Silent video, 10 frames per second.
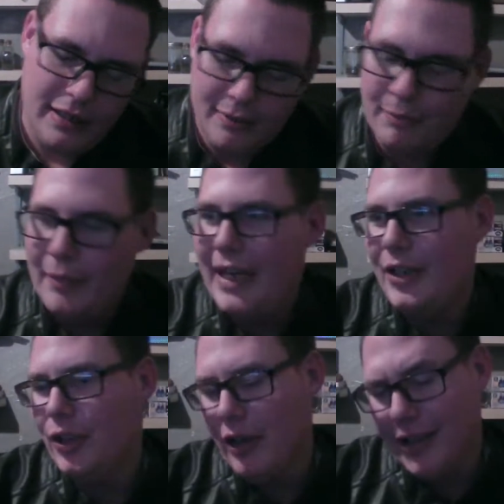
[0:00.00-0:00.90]

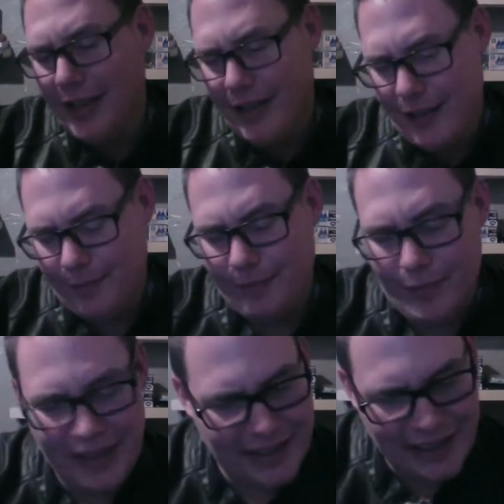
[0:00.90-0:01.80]
Major Arcana
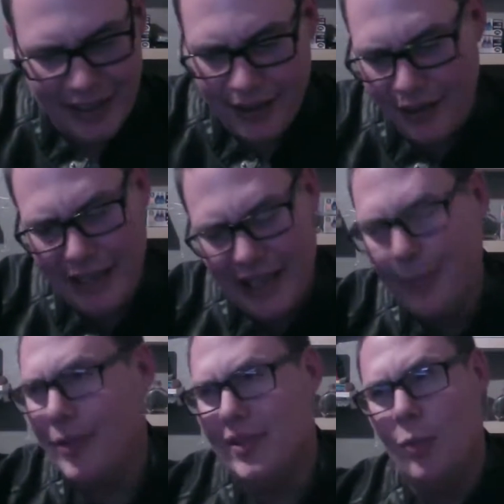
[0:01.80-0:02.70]
means I gotta
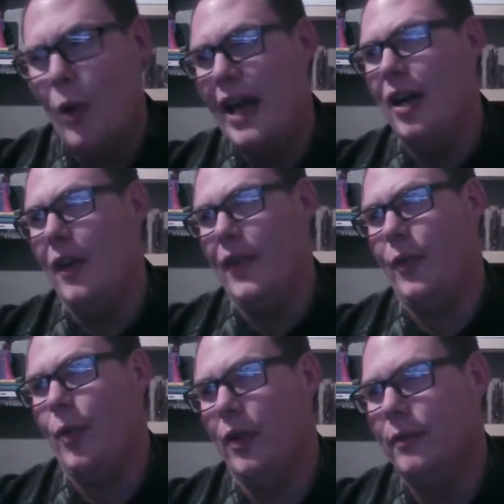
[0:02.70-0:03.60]
put some weight on
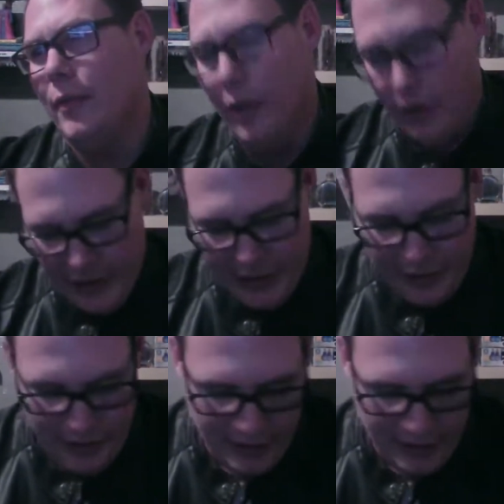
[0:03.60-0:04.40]
this one. Okay.